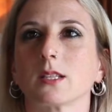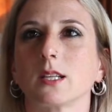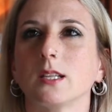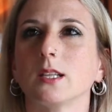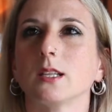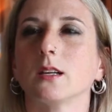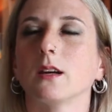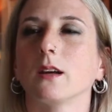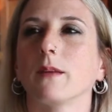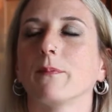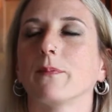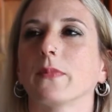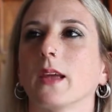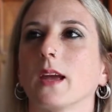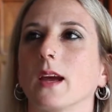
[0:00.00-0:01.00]
He did a
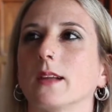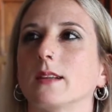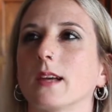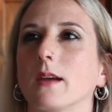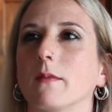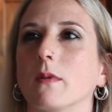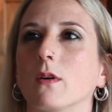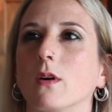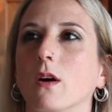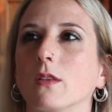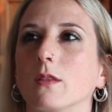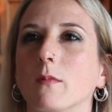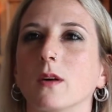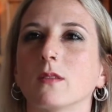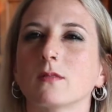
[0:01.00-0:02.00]
demo on
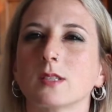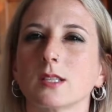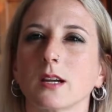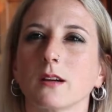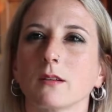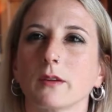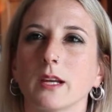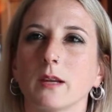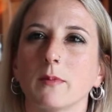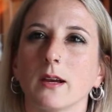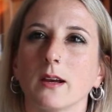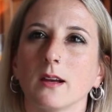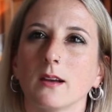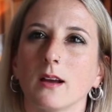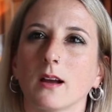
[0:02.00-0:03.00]
Monterribe
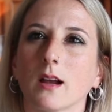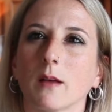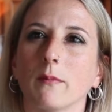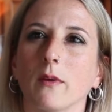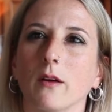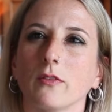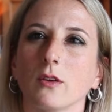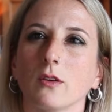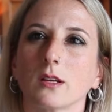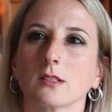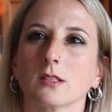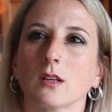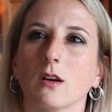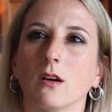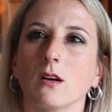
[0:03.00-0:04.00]
a few years
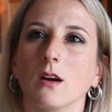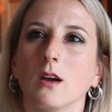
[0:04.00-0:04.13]
ago.